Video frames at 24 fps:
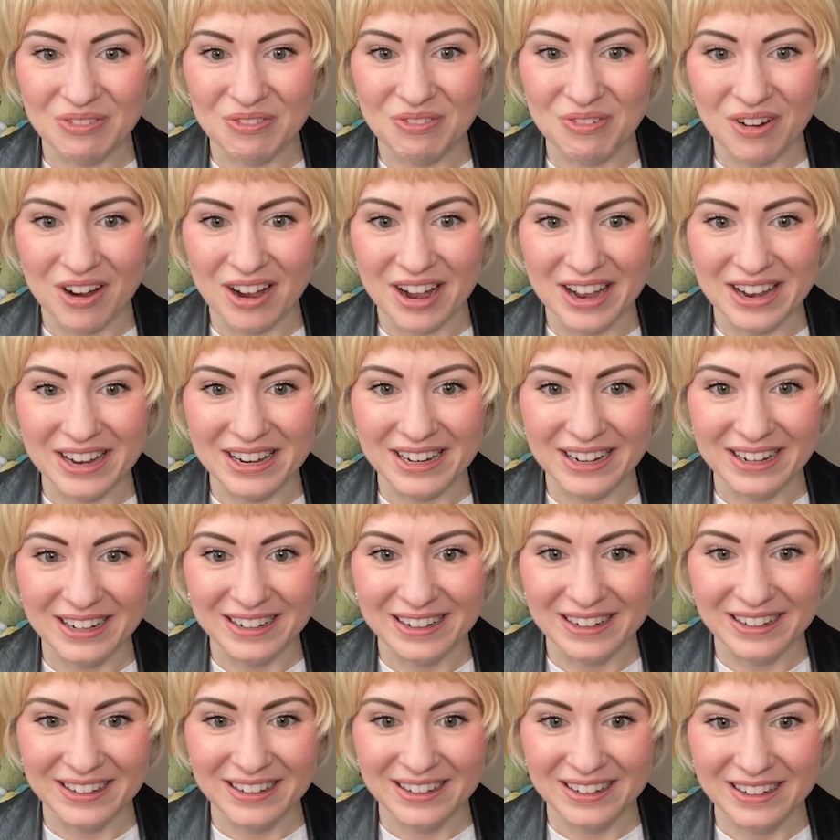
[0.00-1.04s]
What?
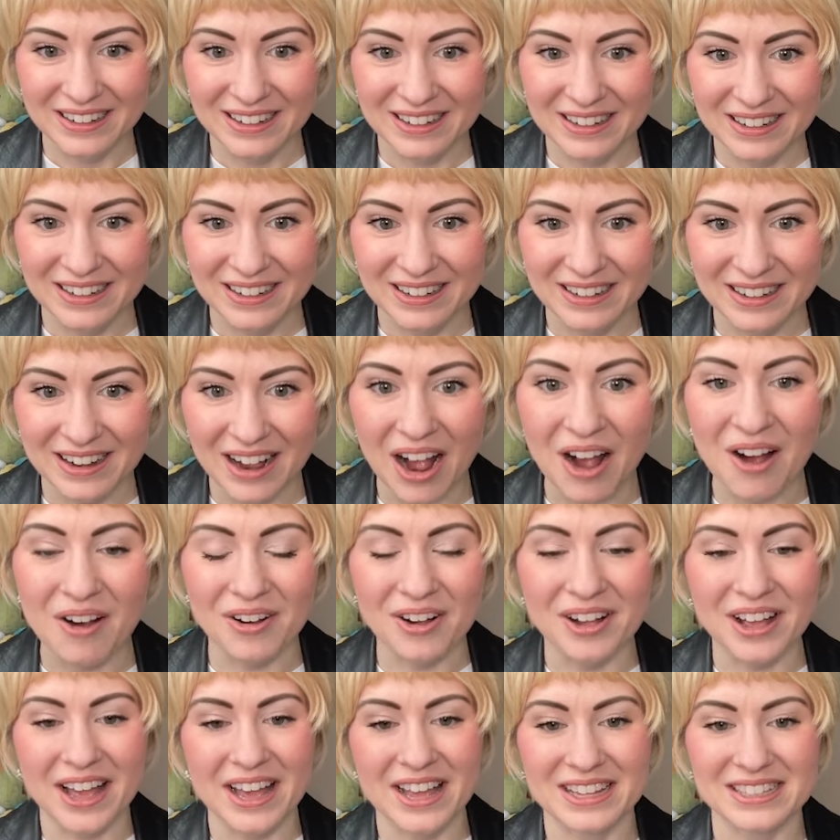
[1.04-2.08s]
Oh,
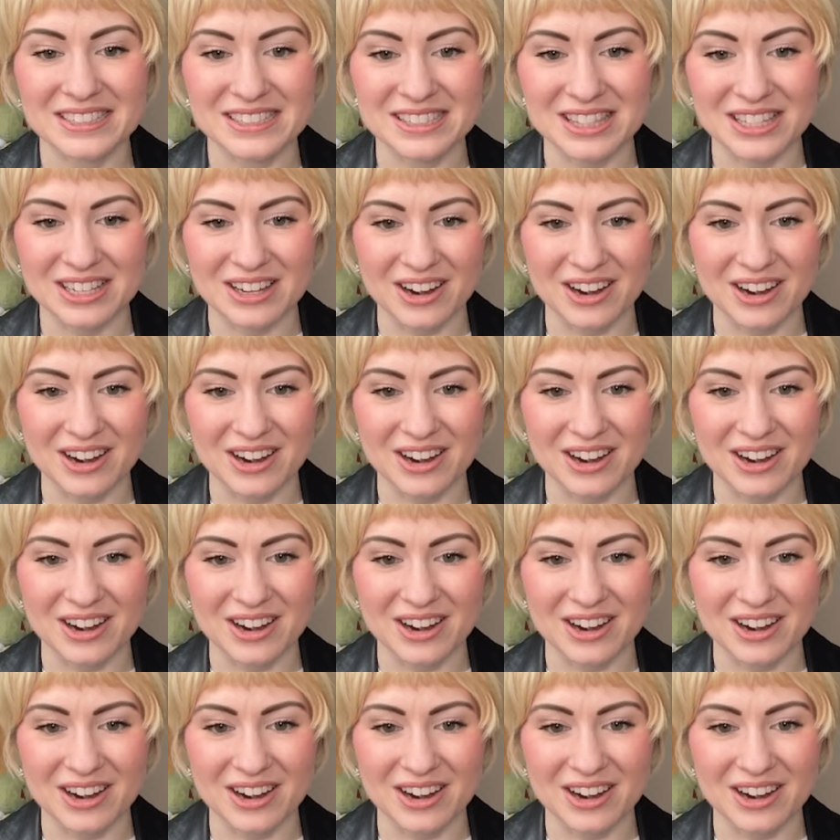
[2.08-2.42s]
okay, it's the